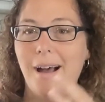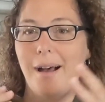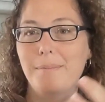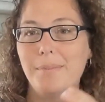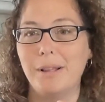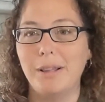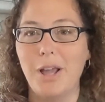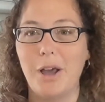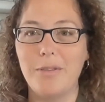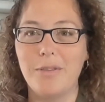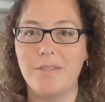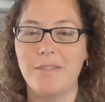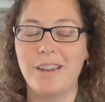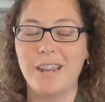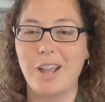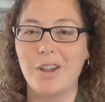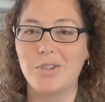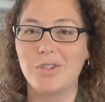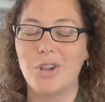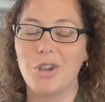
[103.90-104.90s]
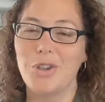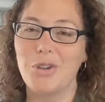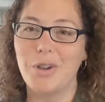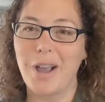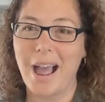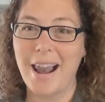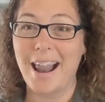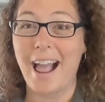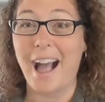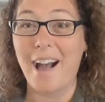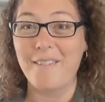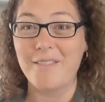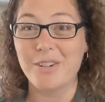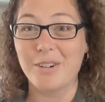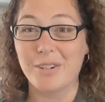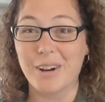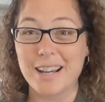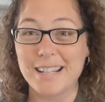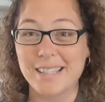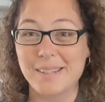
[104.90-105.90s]
below the video so you kind of have
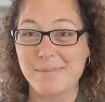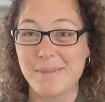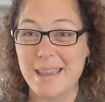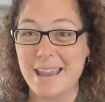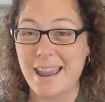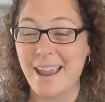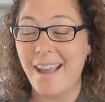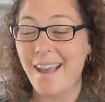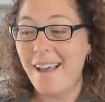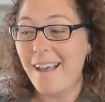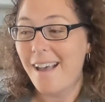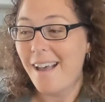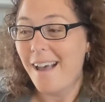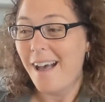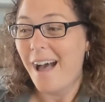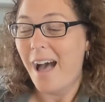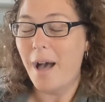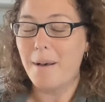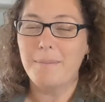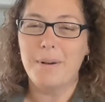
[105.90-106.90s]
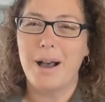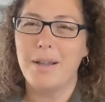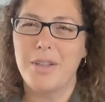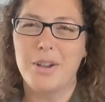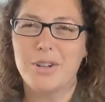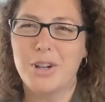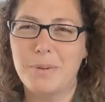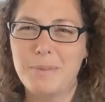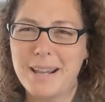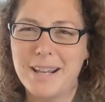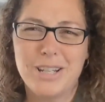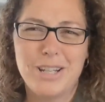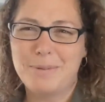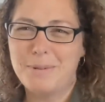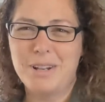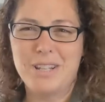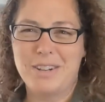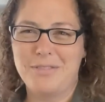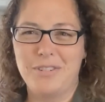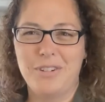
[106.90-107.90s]
the recipe. Although don't make it too
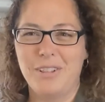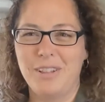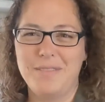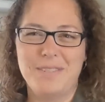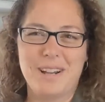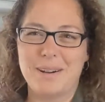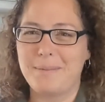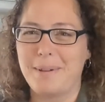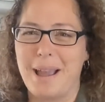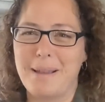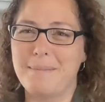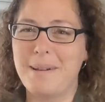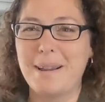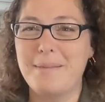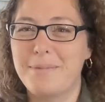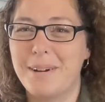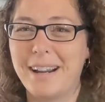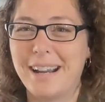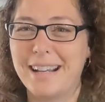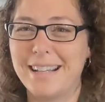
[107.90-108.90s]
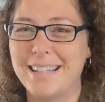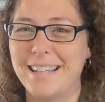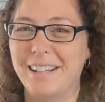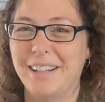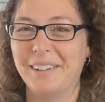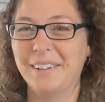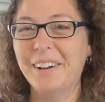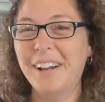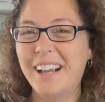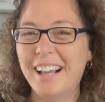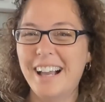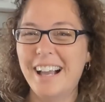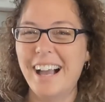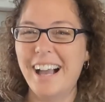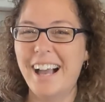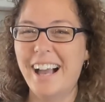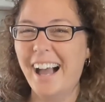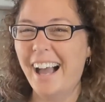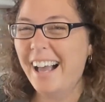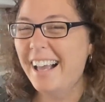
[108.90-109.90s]
much if you live near me. I might bring it to you.
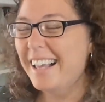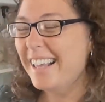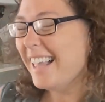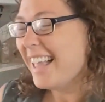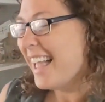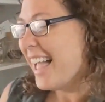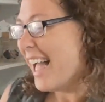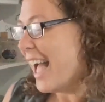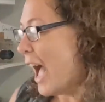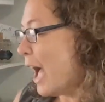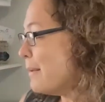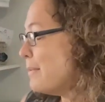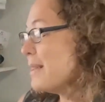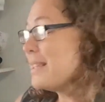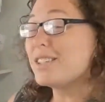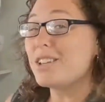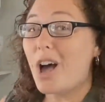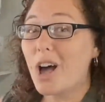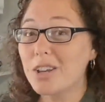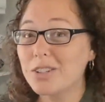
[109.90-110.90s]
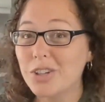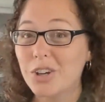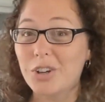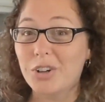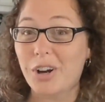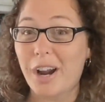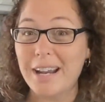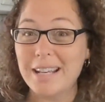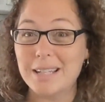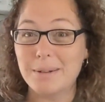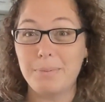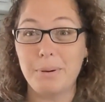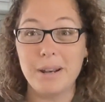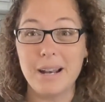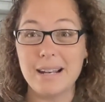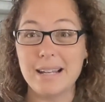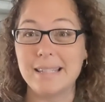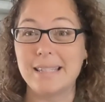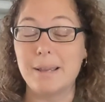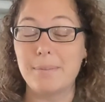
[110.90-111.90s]
This is also great to put
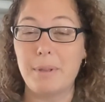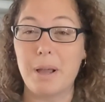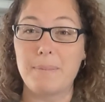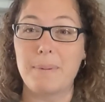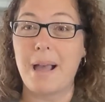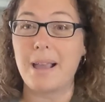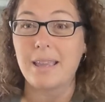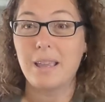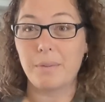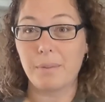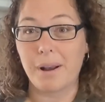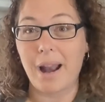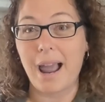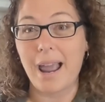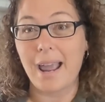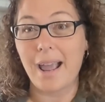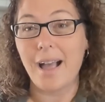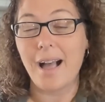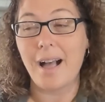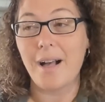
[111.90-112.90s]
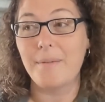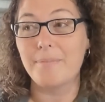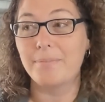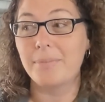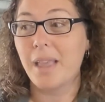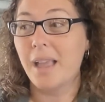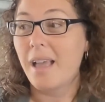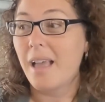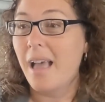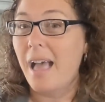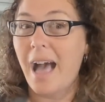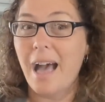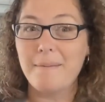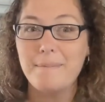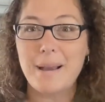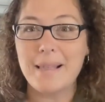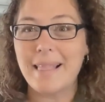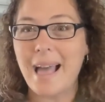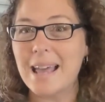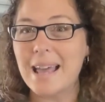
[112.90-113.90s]
in a Ziploc baggie. When I had
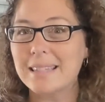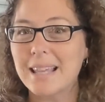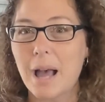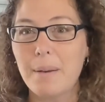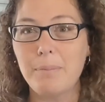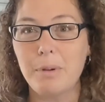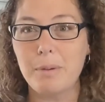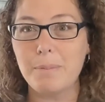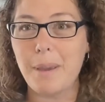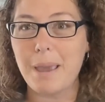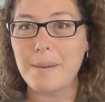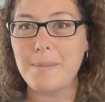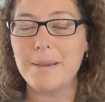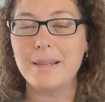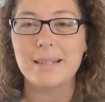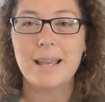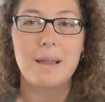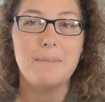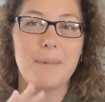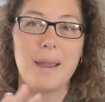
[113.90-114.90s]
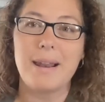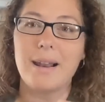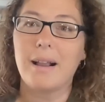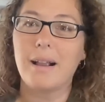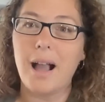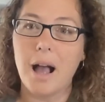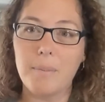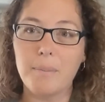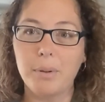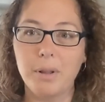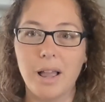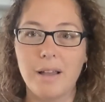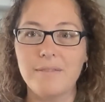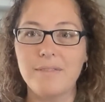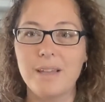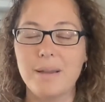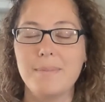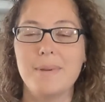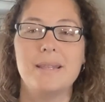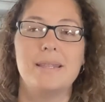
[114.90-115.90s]
my last couple of babies, I made a couple of
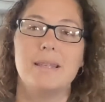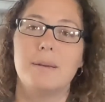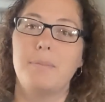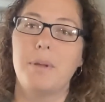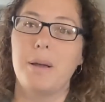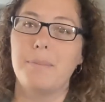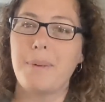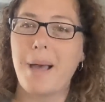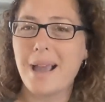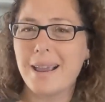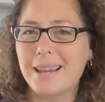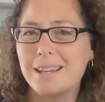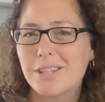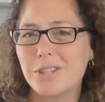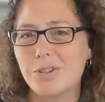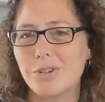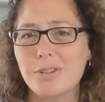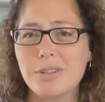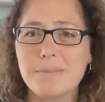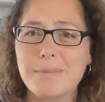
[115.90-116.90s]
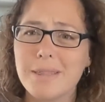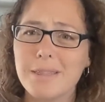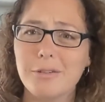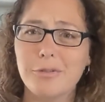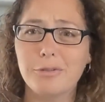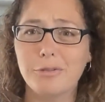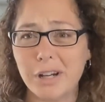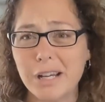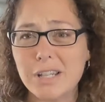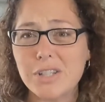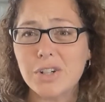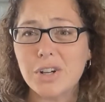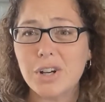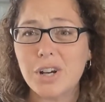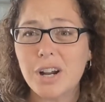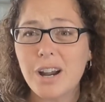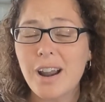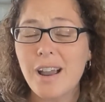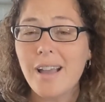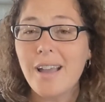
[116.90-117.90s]
them in Ziploc baggies, threw them in the
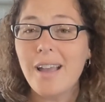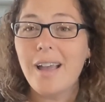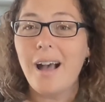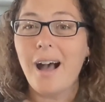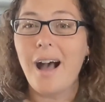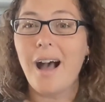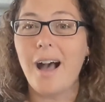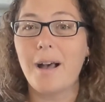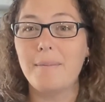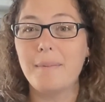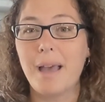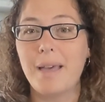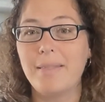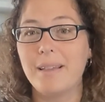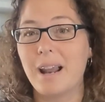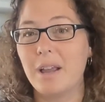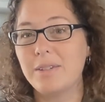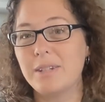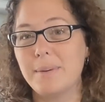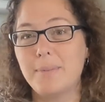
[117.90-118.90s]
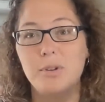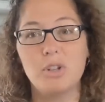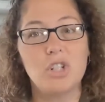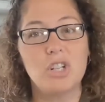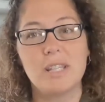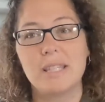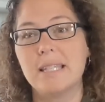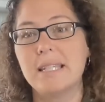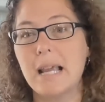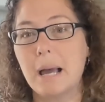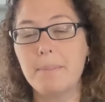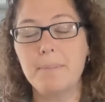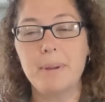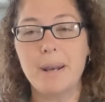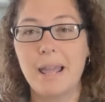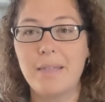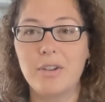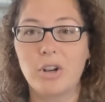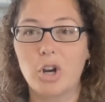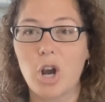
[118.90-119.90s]
freezer, and then I was able to just dump
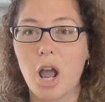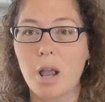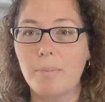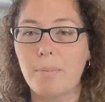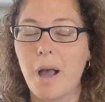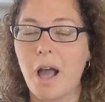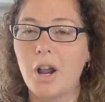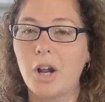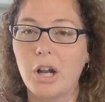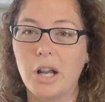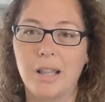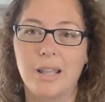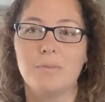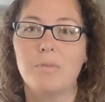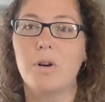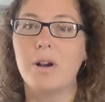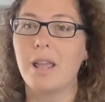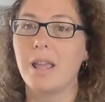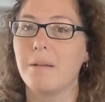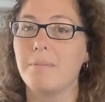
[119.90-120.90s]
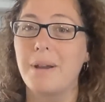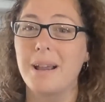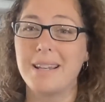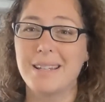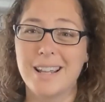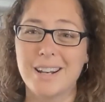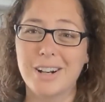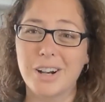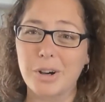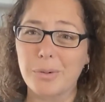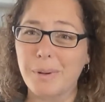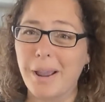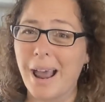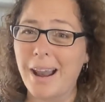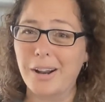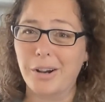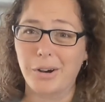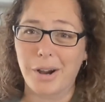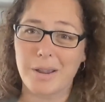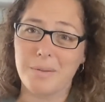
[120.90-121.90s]
it in the Crock-Pot early in the morning, and by dinner we
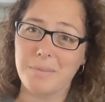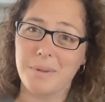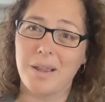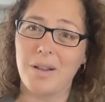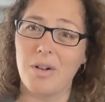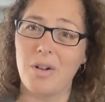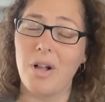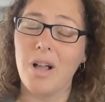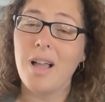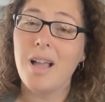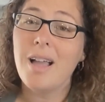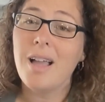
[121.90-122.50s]
had a great meal,